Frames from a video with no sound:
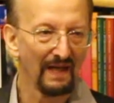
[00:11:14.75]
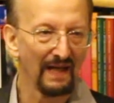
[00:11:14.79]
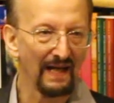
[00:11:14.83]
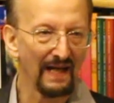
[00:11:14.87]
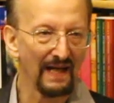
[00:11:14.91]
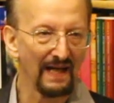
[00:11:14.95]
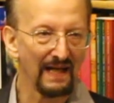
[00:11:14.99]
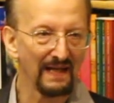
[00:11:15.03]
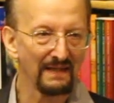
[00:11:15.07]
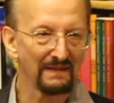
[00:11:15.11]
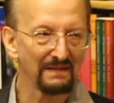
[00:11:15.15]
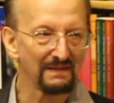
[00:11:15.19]

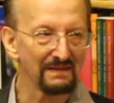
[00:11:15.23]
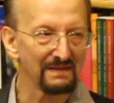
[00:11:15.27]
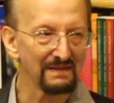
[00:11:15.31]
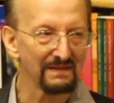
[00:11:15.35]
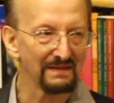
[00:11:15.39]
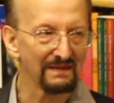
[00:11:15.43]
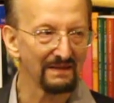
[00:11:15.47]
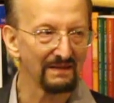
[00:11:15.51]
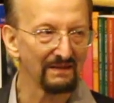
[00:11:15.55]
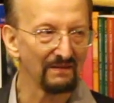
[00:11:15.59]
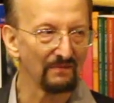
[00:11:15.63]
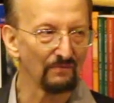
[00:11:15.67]
And
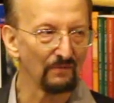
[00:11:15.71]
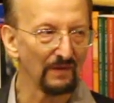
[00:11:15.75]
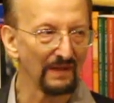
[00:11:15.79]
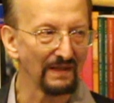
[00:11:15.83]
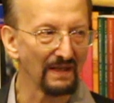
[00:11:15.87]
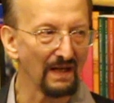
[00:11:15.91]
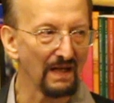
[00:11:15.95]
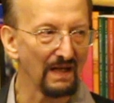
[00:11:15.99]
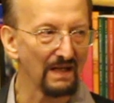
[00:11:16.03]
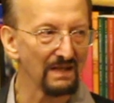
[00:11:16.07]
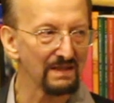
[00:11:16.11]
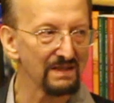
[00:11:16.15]

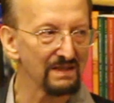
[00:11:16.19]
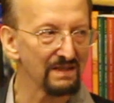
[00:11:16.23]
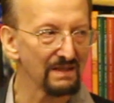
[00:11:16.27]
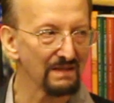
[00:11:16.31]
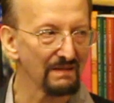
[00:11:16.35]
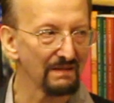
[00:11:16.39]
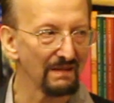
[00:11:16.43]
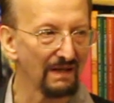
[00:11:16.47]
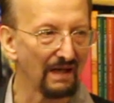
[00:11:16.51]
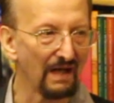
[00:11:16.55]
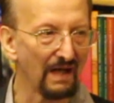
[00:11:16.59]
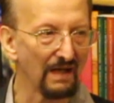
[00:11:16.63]
when
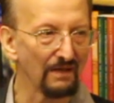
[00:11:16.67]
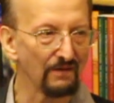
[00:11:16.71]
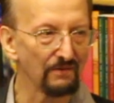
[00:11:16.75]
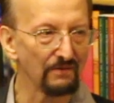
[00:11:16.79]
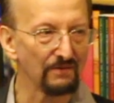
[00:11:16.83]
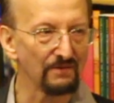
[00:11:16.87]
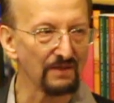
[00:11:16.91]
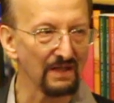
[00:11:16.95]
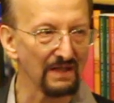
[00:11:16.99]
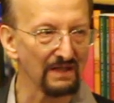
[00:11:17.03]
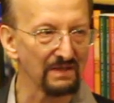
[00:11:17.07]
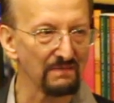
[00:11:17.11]
asked, "Are you
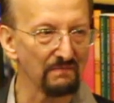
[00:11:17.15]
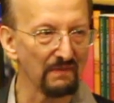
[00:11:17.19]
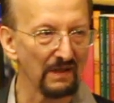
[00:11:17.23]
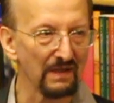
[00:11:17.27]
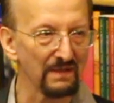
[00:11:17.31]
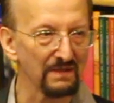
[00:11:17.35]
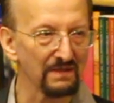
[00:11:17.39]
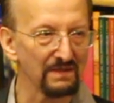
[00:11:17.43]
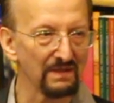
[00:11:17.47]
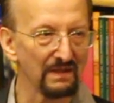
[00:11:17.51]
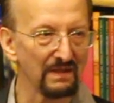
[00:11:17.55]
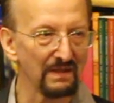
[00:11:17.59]
a chess
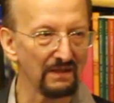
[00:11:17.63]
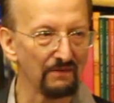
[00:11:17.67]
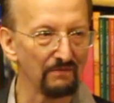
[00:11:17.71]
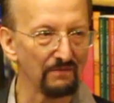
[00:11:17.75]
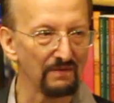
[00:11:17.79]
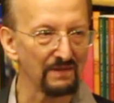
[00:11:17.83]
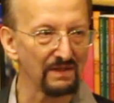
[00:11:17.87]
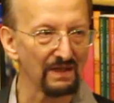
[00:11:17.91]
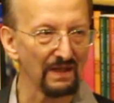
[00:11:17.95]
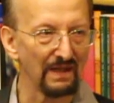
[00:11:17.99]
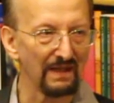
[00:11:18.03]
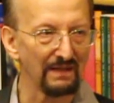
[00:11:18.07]
master?" he
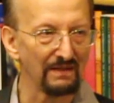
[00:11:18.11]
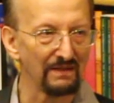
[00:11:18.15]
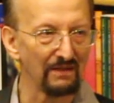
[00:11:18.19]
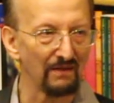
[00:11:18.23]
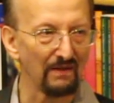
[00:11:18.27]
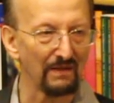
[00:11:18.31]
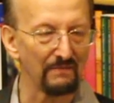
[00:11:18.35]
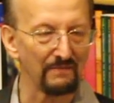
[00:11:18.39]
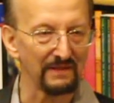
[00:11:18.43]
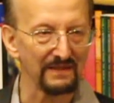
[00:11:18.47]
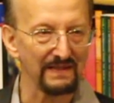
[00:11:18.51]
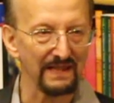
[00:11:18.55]
would say,
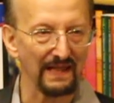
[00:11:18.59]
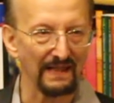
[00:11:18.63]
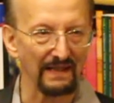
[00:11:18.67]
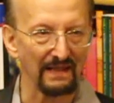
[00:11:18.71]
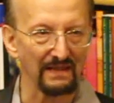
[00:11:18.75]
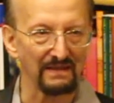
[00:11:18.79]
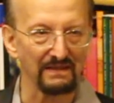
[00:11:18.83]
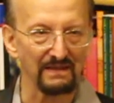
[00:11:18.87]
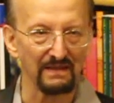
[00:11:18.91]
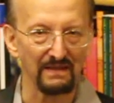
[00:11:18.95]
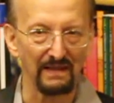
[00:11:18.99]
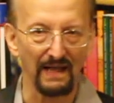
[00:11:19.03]
"No, I'm a
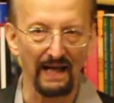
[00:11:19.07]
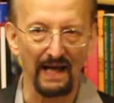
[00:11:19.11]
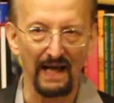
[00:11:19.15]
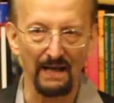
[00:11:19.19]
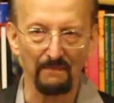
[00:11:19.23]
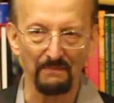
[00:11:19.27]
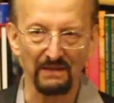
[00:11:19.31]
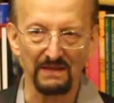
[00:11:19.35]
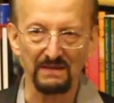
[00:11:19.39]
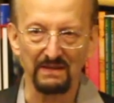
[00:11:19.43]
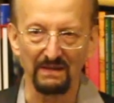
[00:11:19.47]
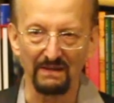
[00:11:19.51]
talented
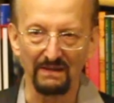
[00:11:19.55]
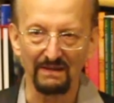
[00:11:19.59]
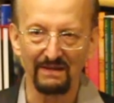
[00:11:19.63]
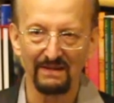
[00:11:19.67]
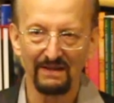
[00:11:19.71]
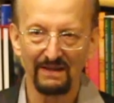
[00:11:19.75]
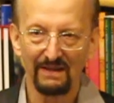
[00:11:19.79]
amateur."